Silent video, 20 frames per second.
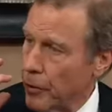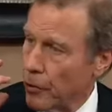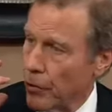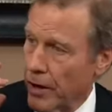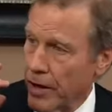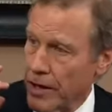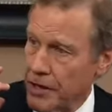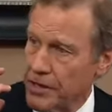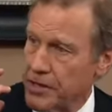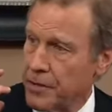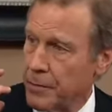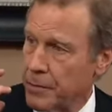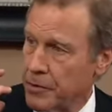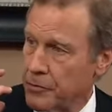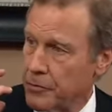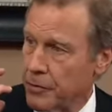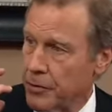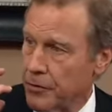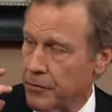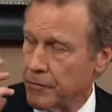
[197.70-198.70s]
or
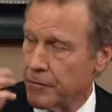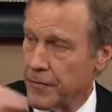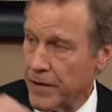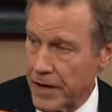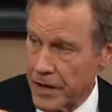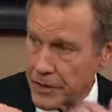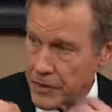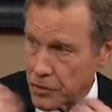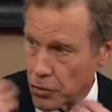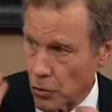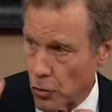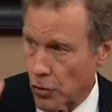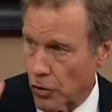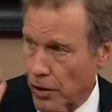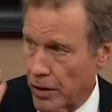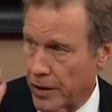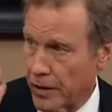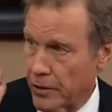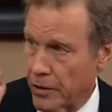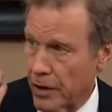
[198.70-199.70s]
asymmetry of the face
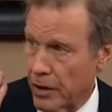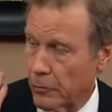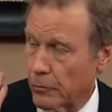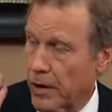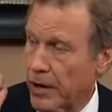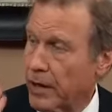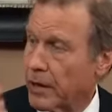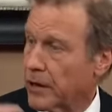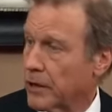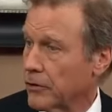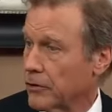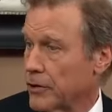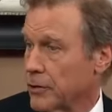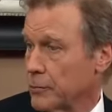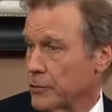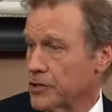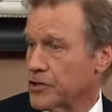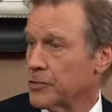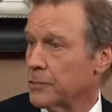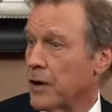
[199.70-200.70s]
or irregularity
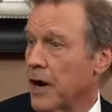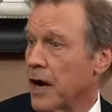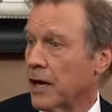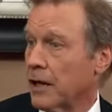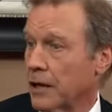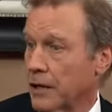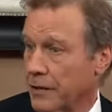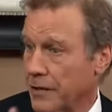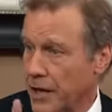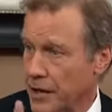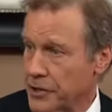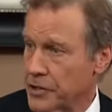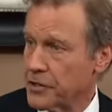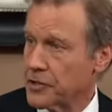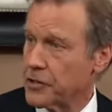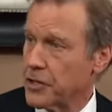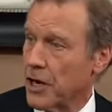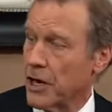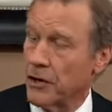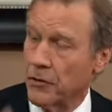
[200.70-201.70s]
with smiling, that's a
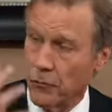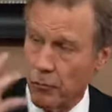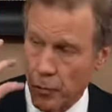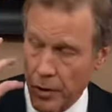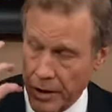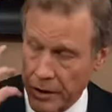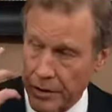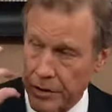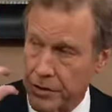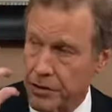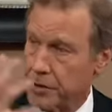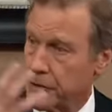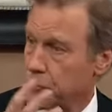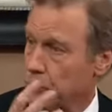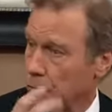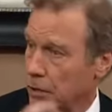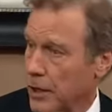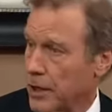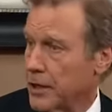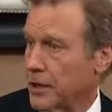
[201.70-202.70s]
sign of weakness that's
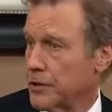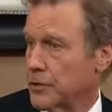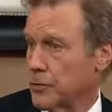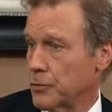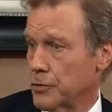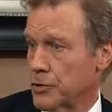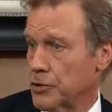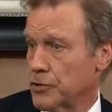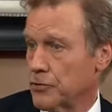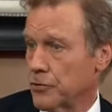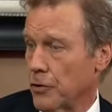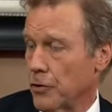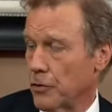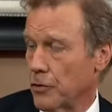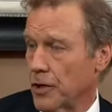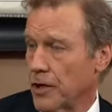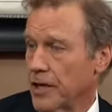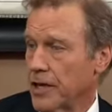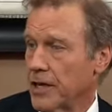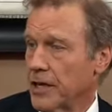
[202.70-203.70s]
related to a
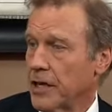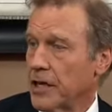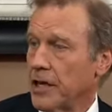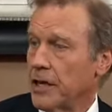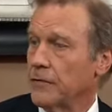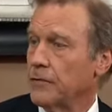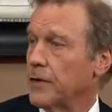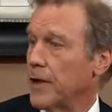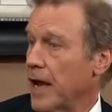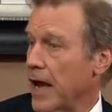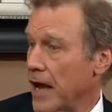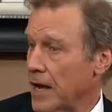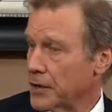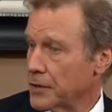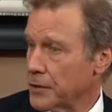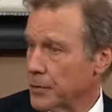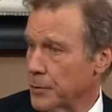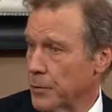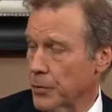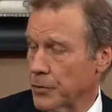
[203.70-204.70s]
stroke. If you
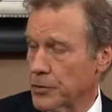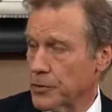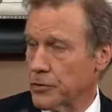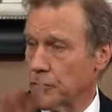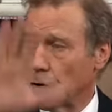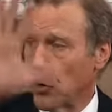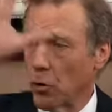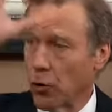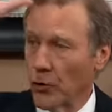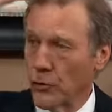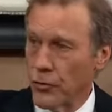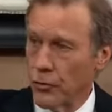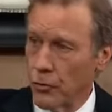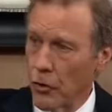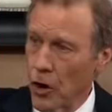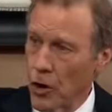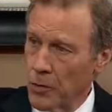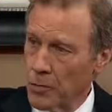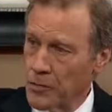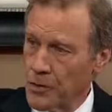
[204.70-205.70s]
ask the person to hold their
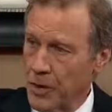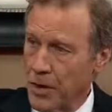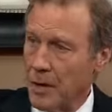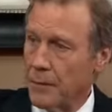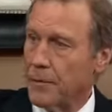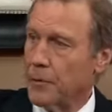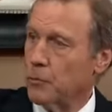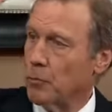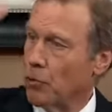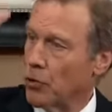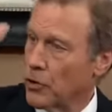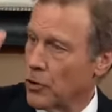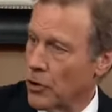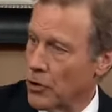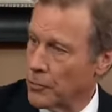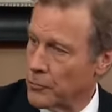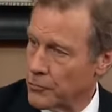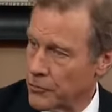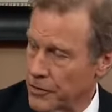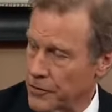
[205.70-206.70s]
arms up and one
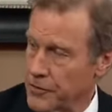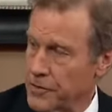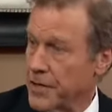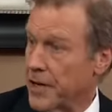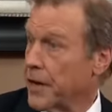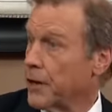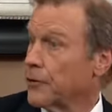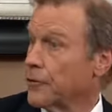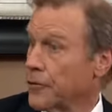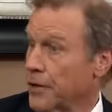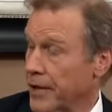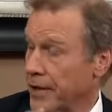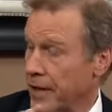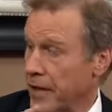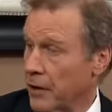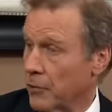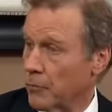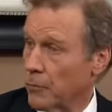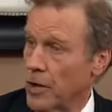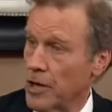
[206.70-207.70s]
arm drifts down or they
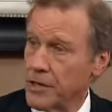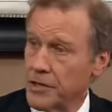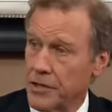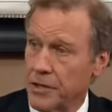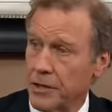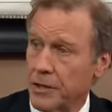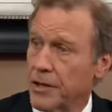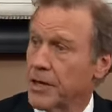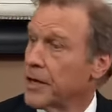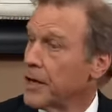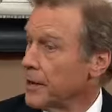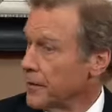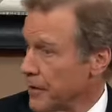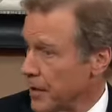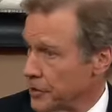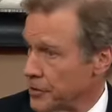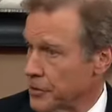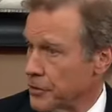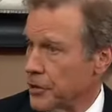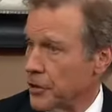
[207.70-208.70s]
can't raise it,
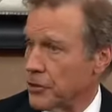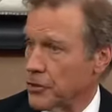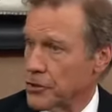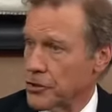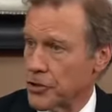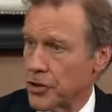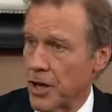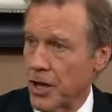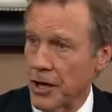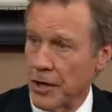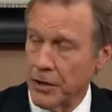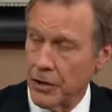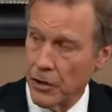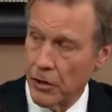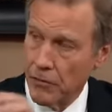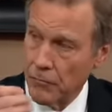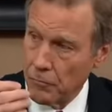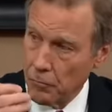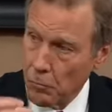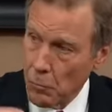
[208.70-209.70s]
that's another sign
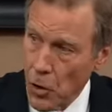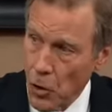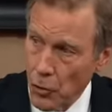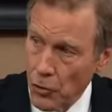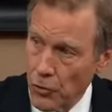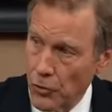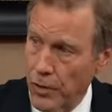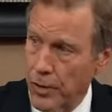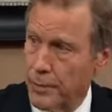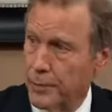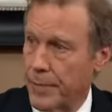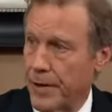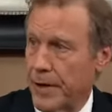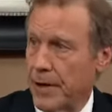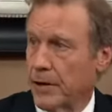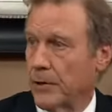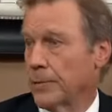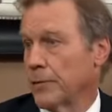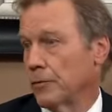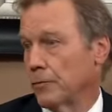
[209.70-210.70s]
of motor
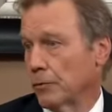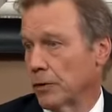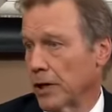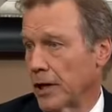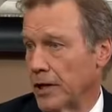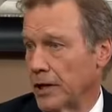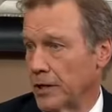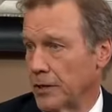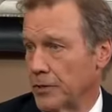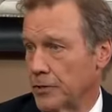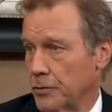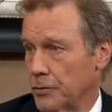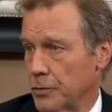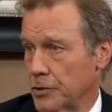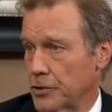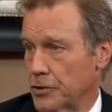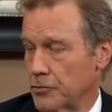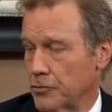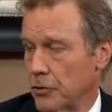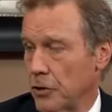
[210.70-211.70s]
impairment related to a
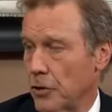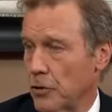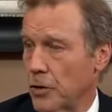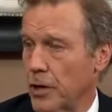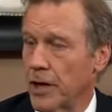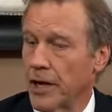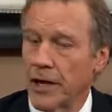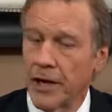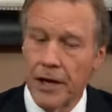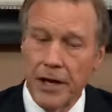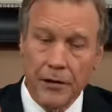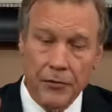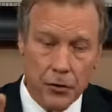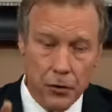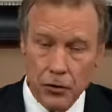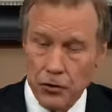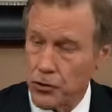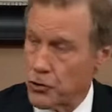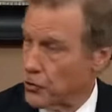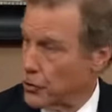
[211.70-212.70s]
stroke.
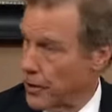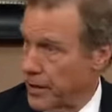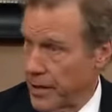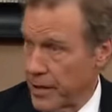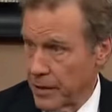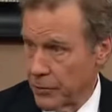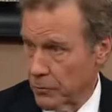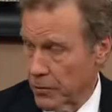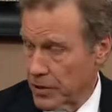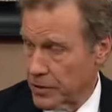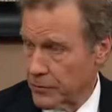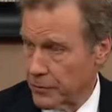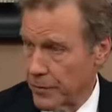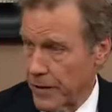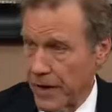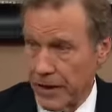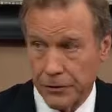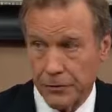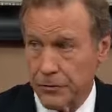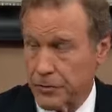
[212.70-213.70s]
Those are key risk
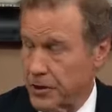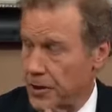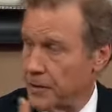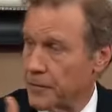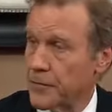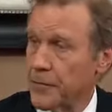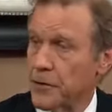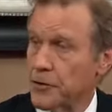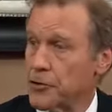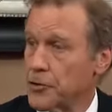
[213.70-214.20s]
factors. If their